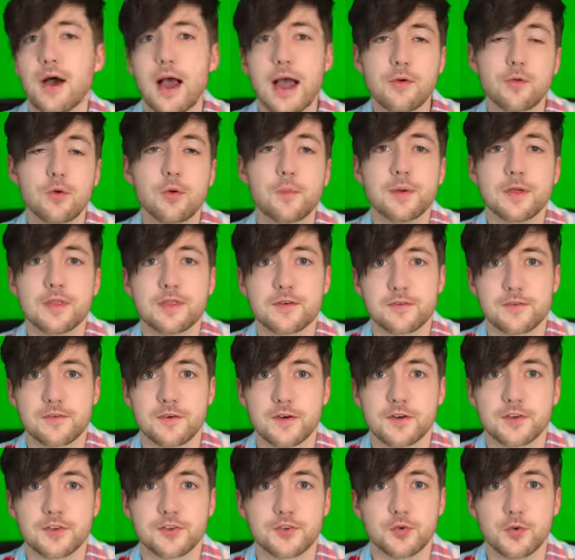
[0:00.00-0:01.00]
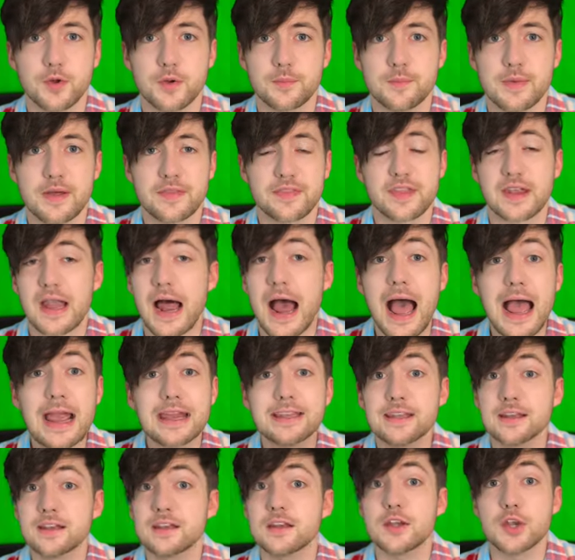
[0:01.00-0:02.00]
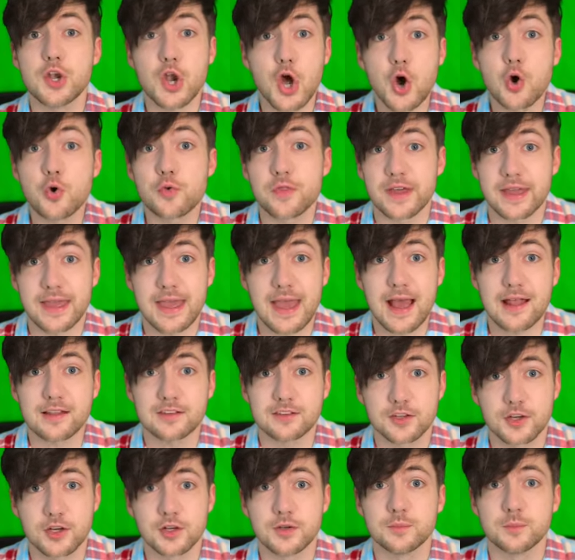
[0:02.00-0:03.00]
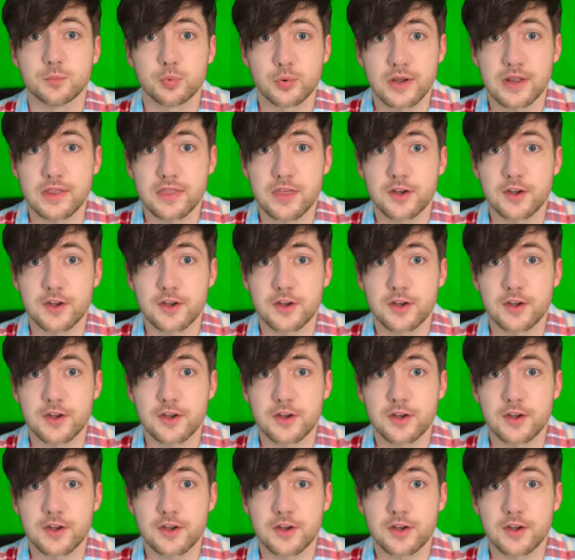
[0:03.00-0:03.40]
I will be the first to admit that I didn't know that cats couldn't breathe